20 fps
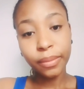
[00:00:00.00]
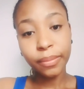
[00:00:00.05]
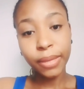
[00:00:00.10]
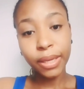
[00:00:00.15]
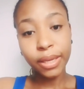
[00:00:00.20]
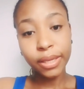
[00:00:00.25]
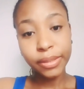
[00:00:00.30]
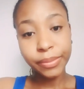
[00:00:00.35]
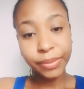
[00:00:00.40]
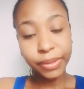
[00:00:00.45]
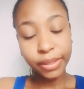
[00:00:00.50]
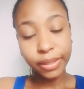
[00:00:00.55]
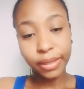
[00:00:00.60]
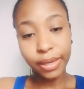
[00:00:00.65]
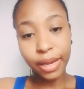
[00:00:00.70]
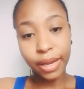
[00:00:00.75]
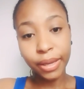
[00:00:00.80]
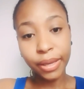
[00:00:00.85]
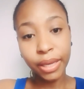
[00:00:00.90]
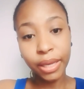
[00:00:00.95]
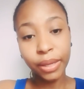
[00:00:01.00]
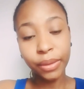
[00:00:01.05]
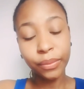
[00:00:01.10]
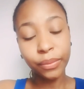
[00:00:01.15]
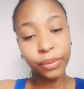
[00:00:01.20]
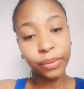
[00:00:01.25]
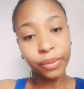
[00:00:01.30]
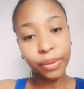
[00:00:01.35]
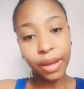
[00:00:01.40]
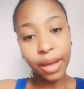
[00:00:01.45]
my husband and I,
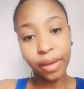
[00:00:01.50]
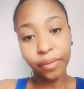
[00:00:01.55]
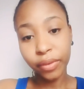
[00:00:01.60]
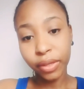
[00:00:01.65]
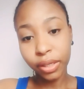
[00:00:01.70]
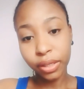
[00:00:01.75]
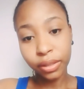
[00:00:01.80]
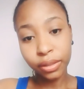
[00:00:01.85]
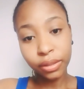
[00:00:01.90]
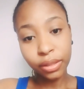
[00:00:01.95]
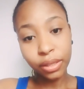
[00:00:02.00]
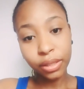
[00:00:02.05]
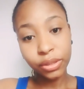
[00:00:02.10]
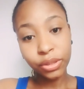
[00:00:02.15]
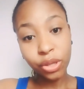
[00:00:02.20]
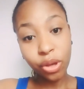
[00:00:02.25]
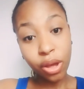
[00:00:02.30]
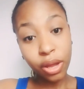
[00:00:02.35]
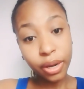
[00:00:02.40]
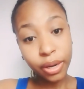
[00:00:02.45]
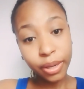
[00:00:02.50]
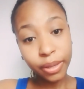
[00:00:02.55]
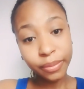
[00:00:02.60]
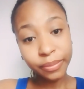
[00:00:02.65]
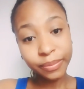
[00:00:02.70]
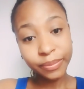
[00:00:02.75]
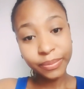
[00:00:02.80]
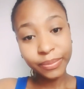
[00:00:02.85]
we were having a daughter.